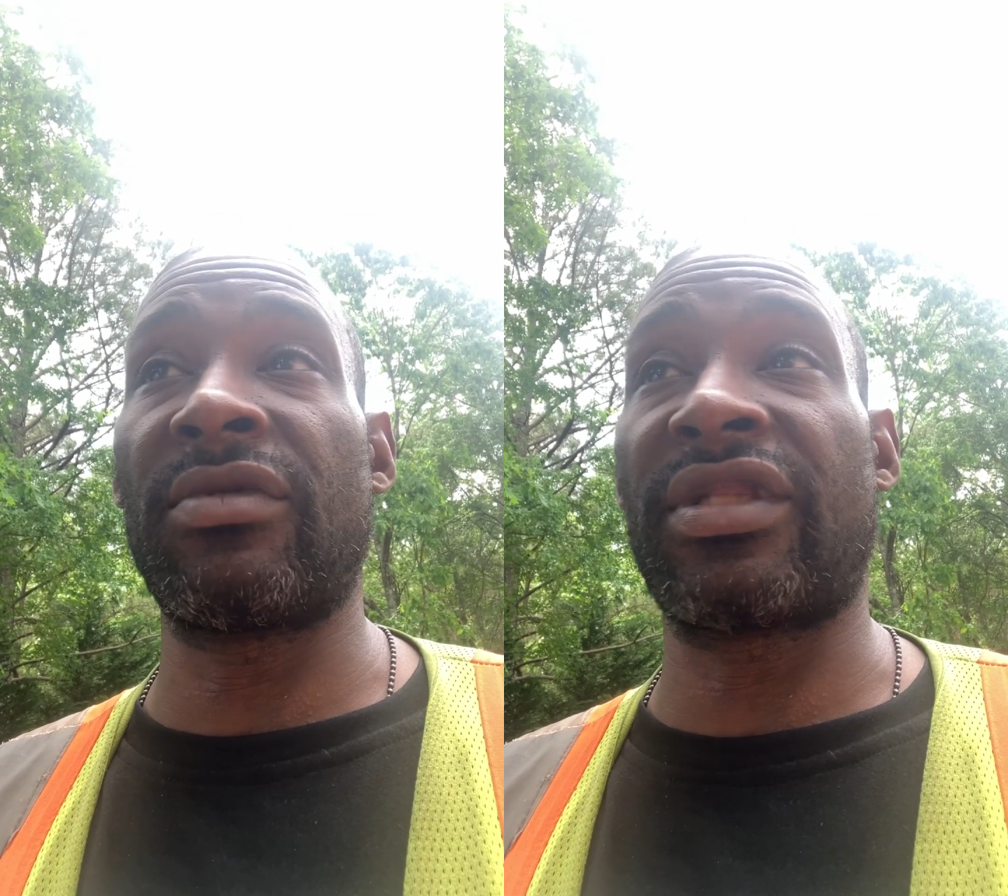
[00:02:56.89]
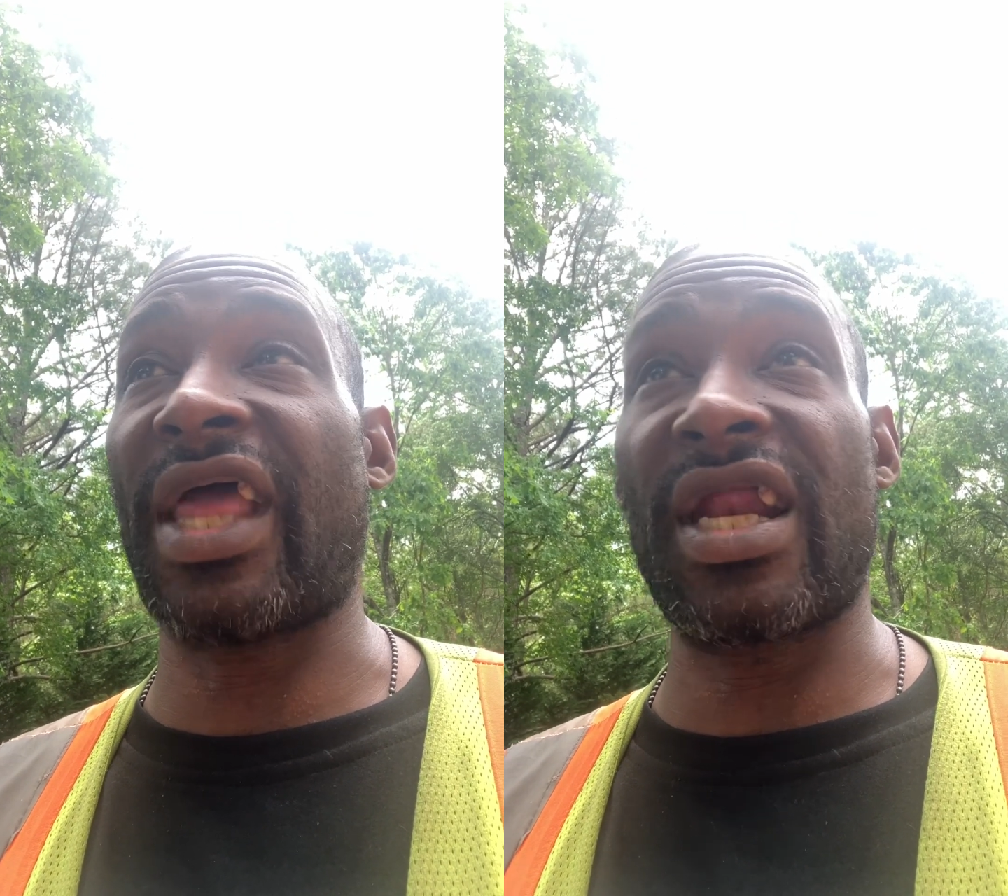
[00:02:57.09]

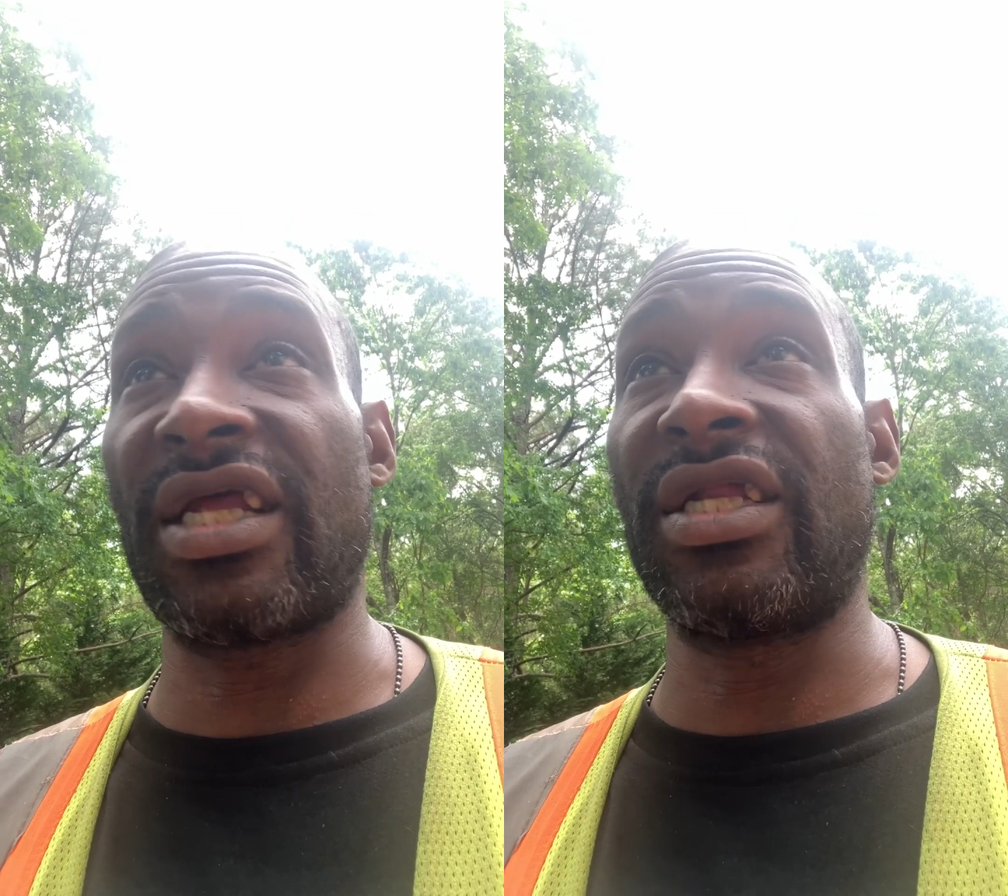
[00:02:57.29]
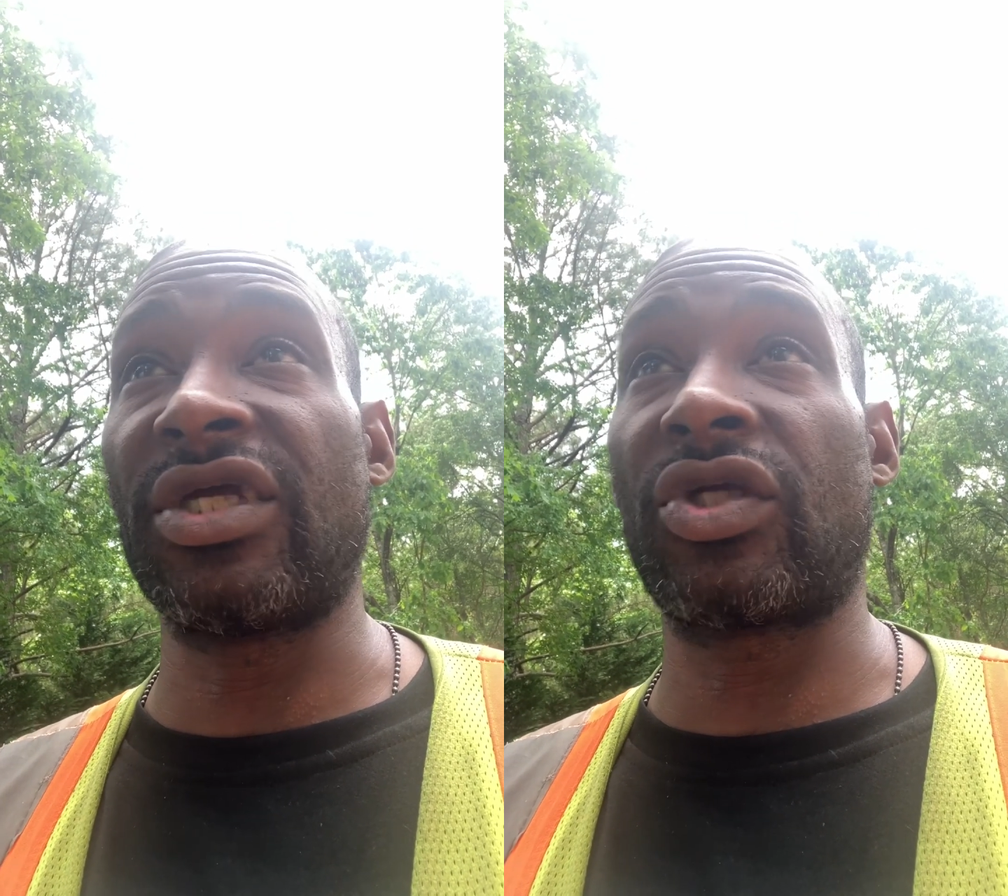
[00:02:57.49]
that
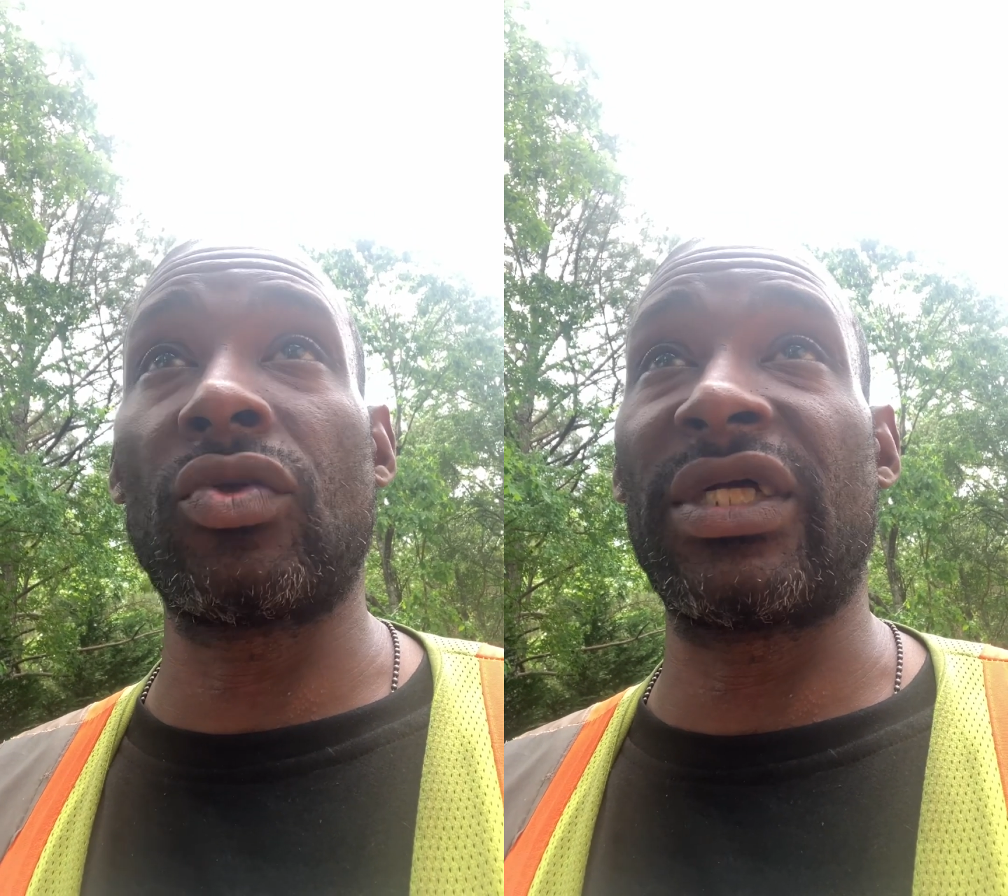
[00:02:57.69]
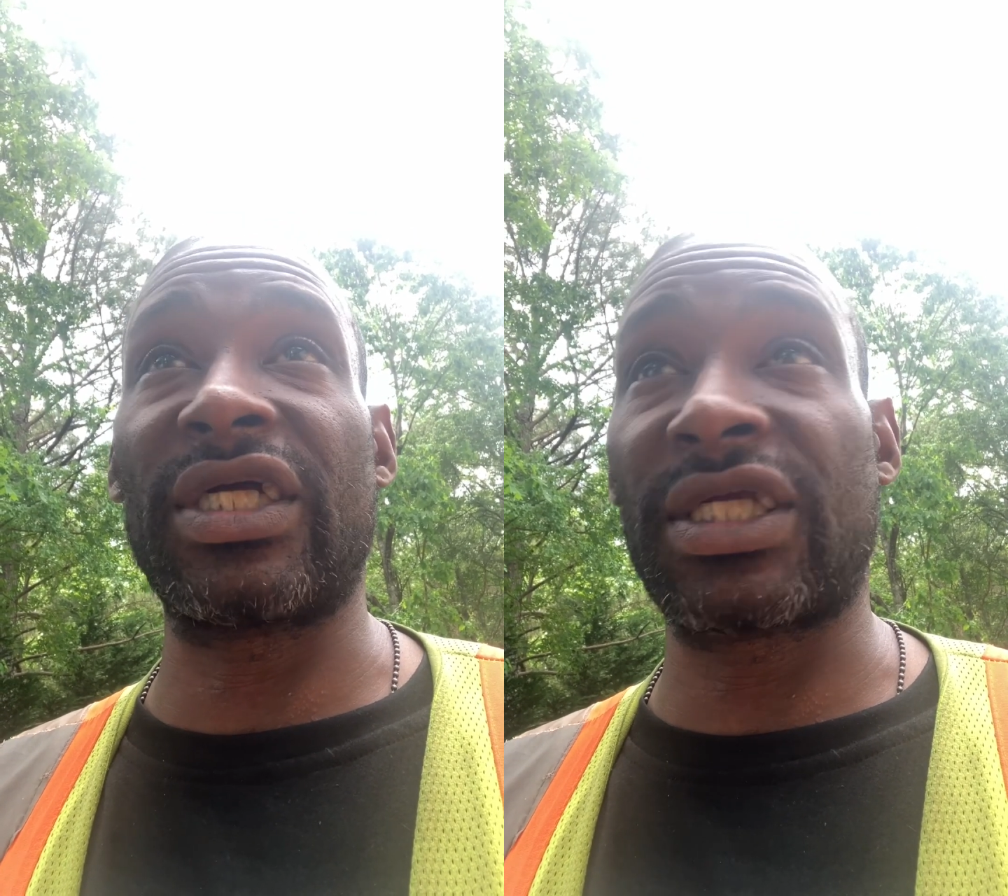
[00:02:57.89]

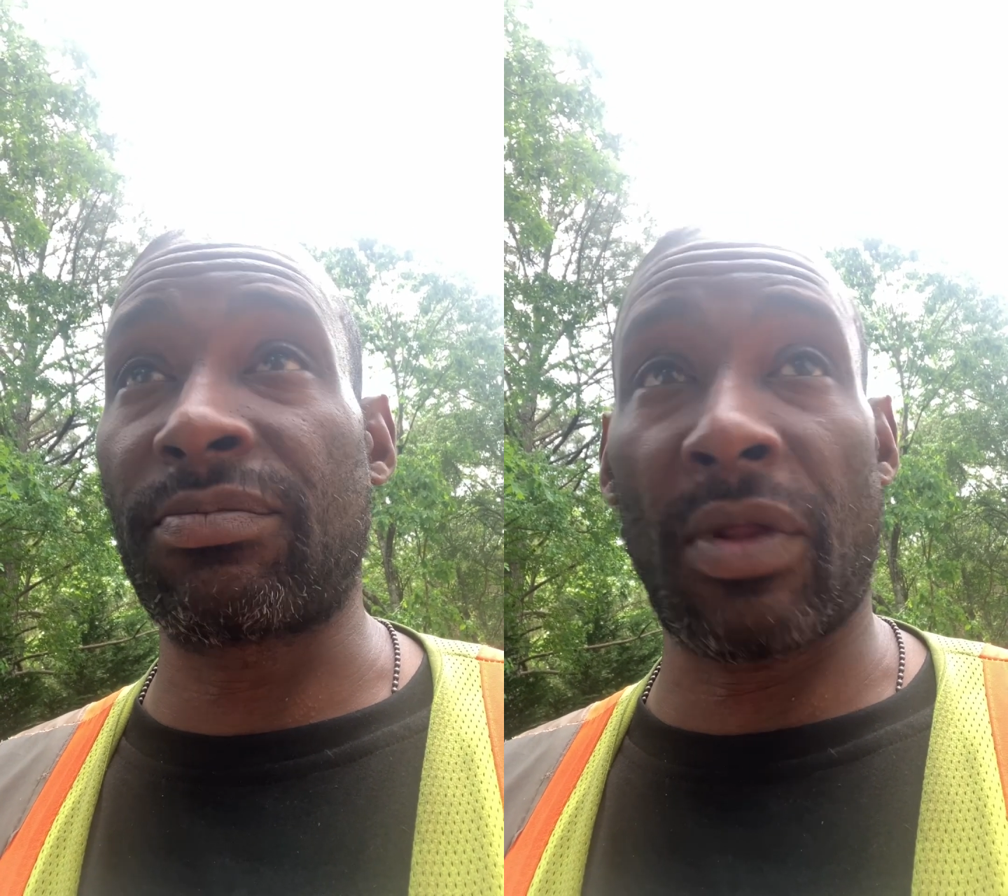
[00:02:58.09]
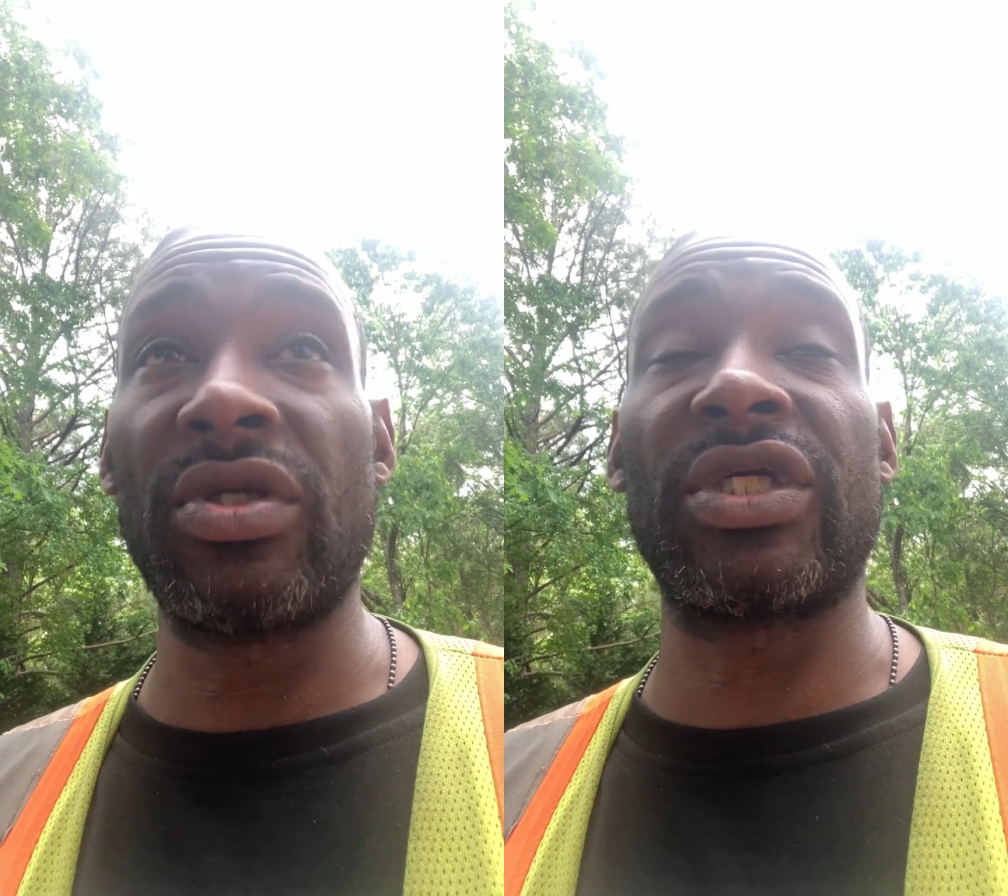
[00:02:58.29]
initial
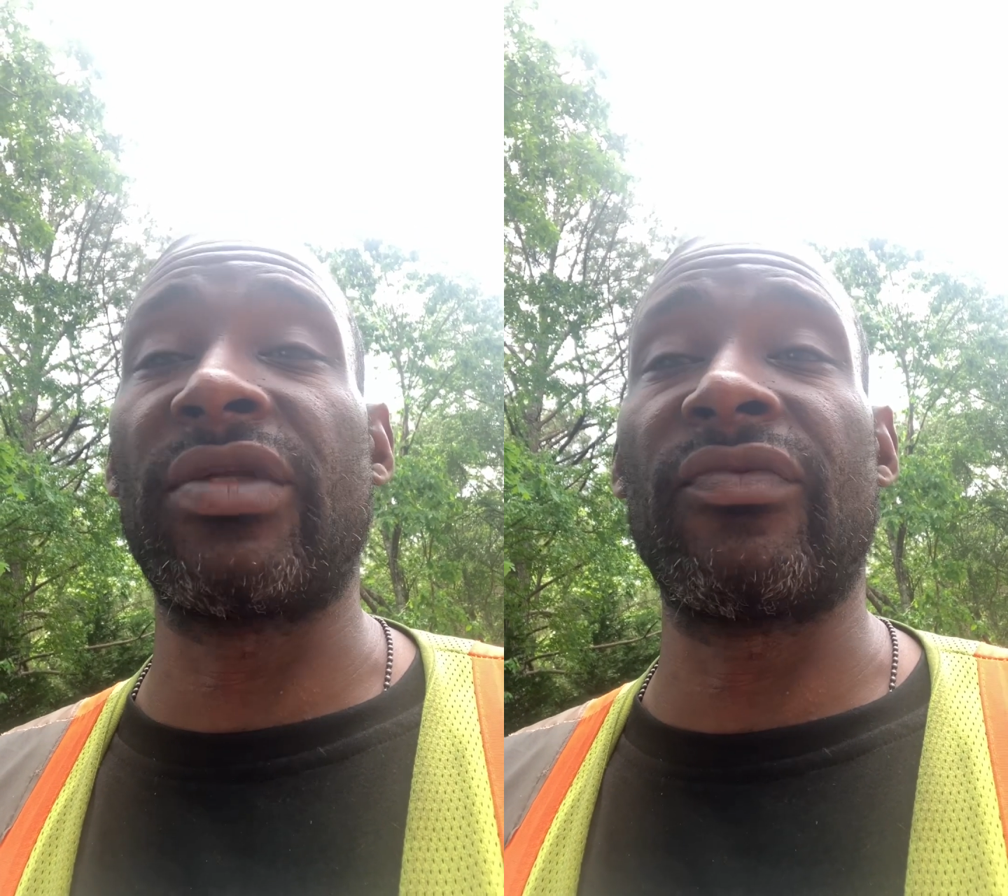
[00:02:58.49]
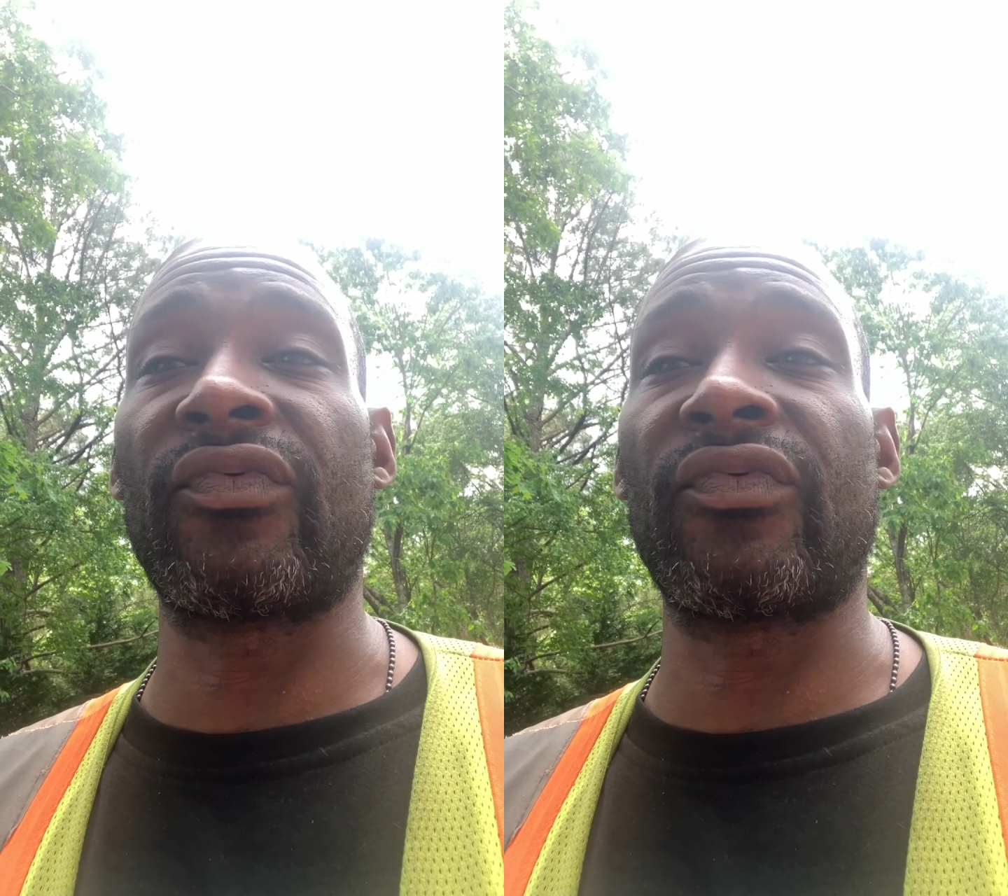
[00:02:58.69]
explosion